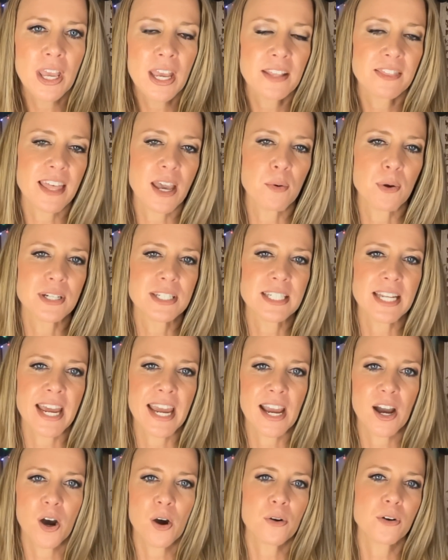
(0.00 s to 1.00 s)
they would
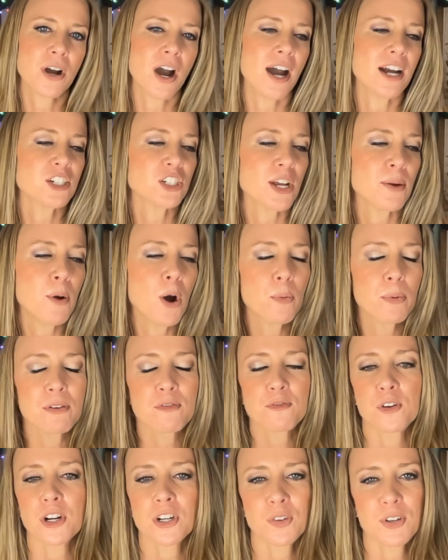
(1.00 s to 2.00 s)
say, oh gosh, I'm hoping
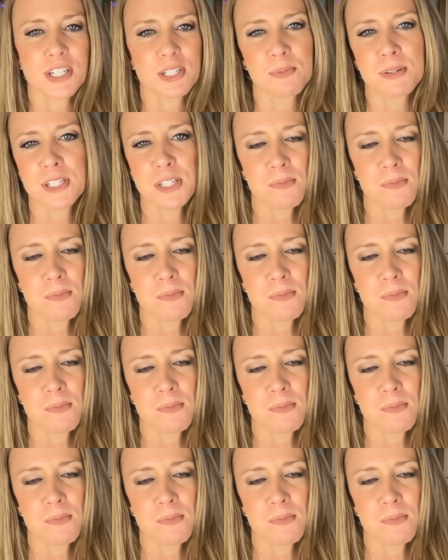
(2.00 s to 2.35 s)
for a Christmas